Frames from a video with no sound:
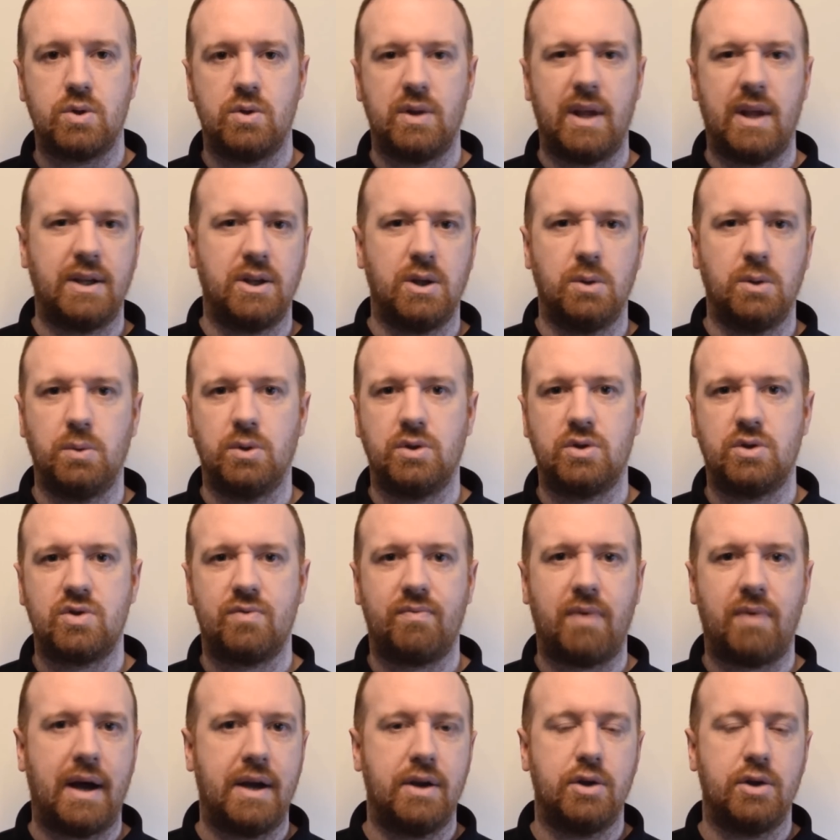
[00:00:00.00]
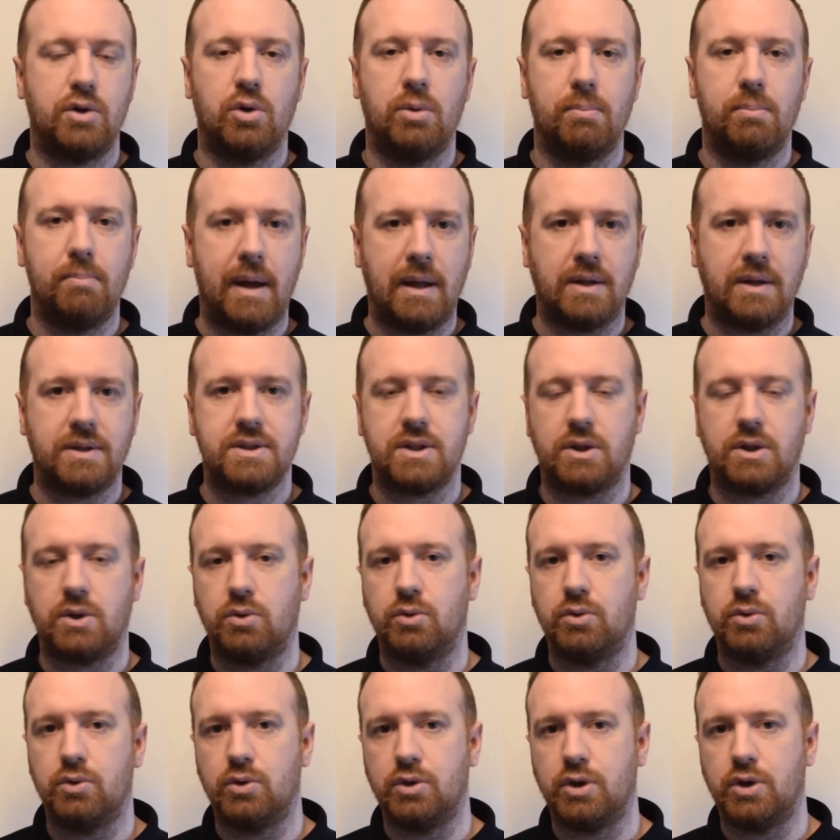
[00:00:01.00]
So then you would fire your melter
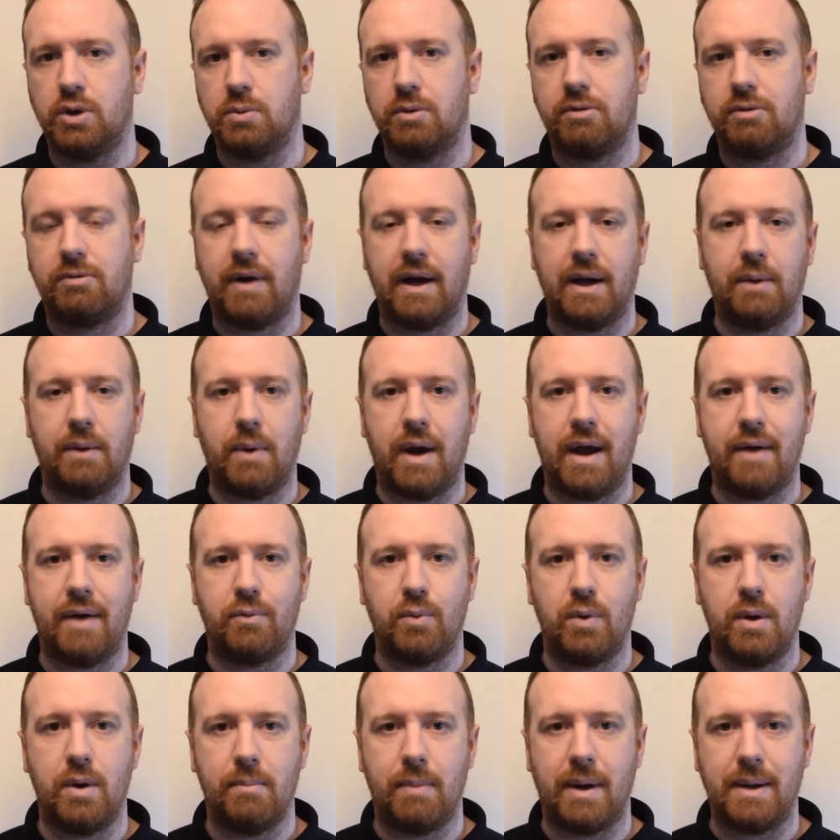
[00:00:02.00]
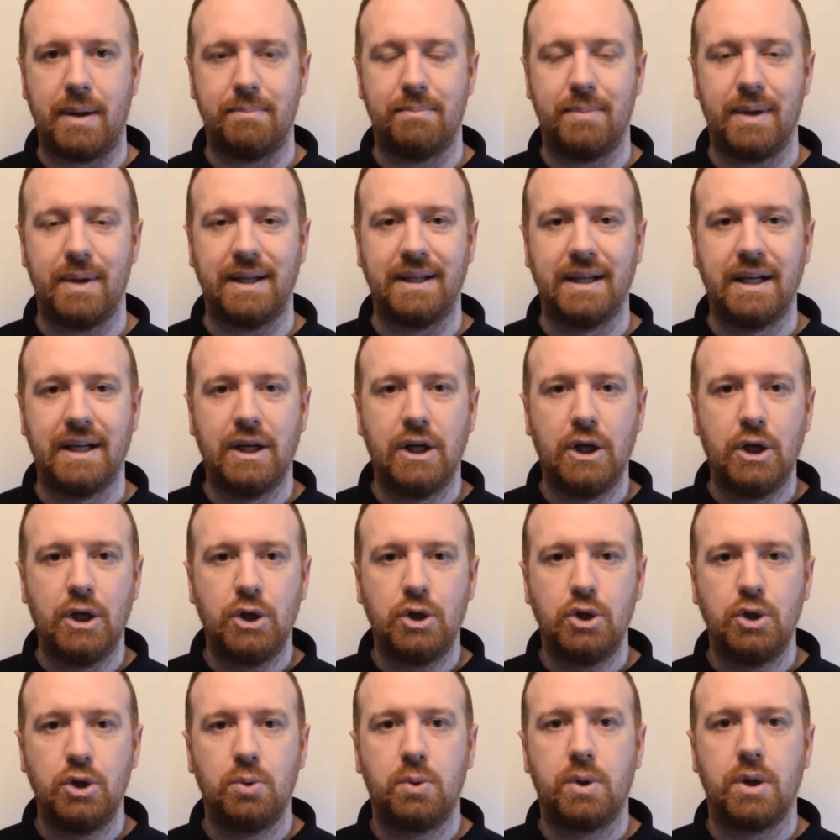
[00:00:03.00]
gun, or you would fire whatever it might be.
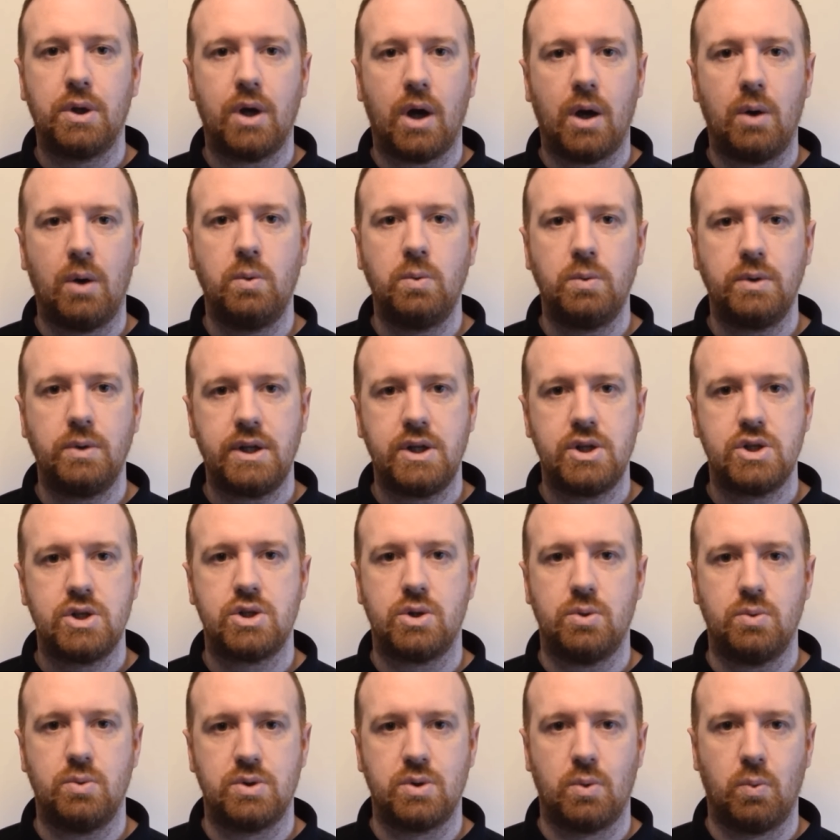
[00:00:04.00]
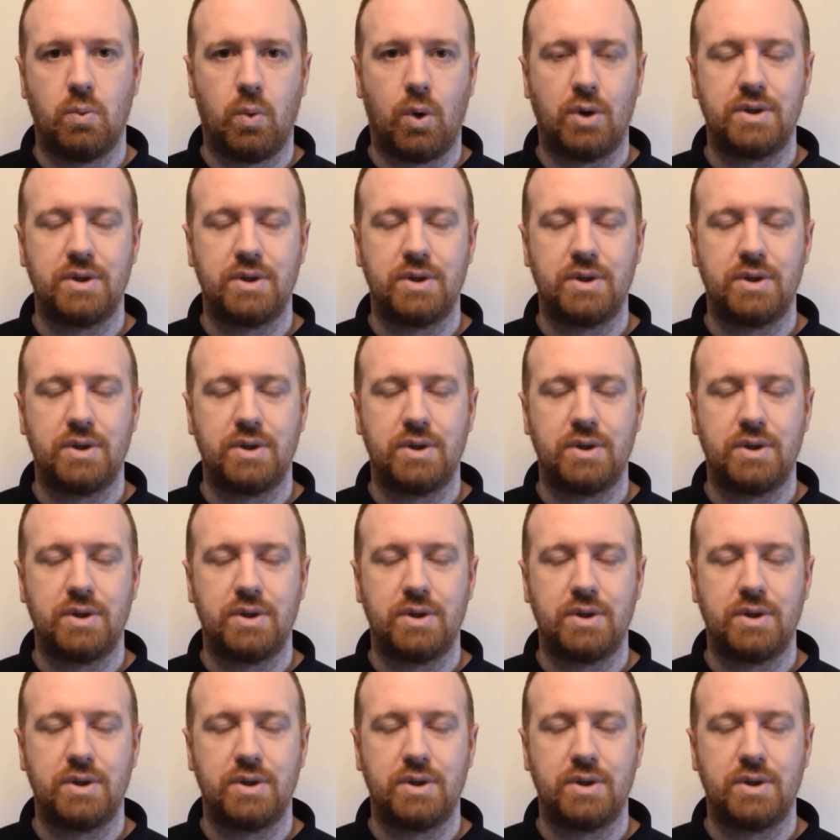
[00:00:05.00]
You can only shoot